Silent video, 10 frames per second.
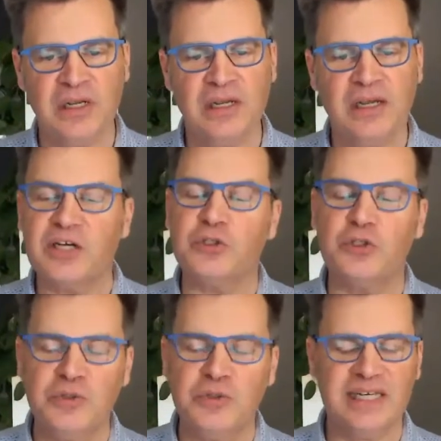I could
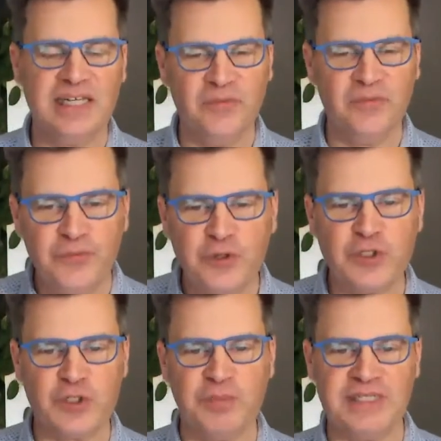do it in the
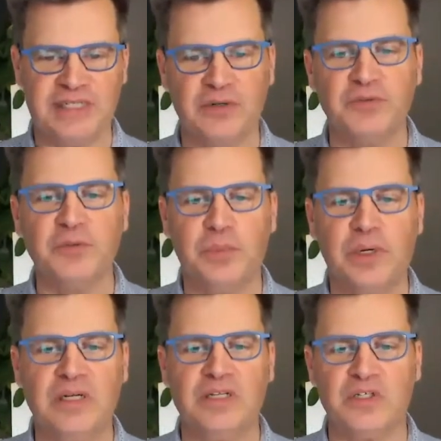first meeting of the
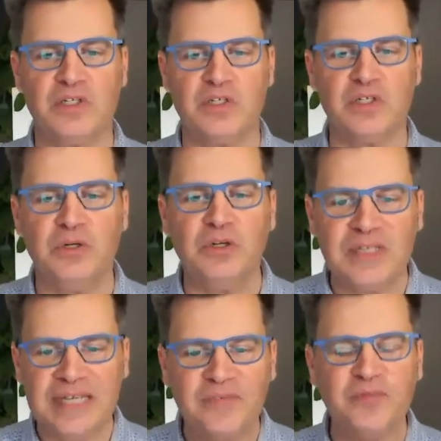partners. So not
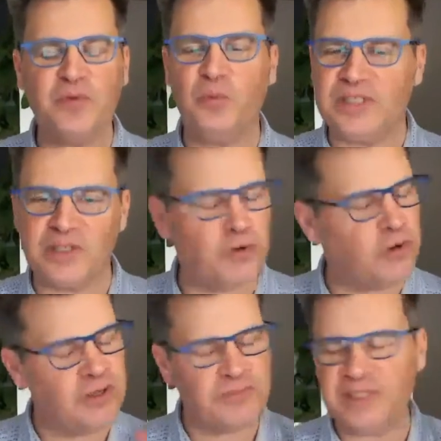even with
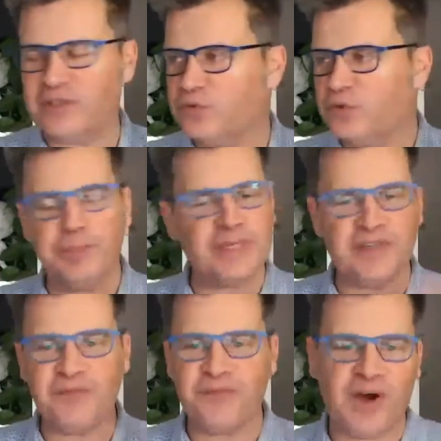the topic
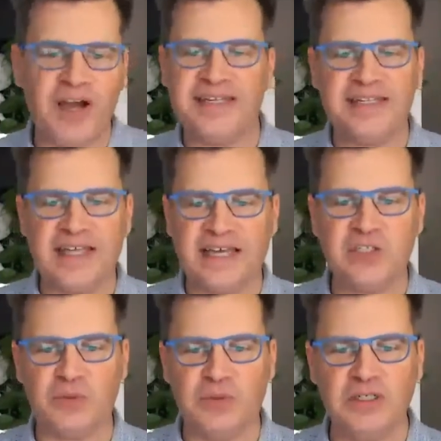defined and
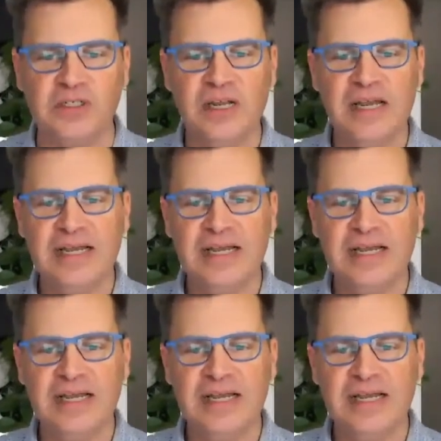so on.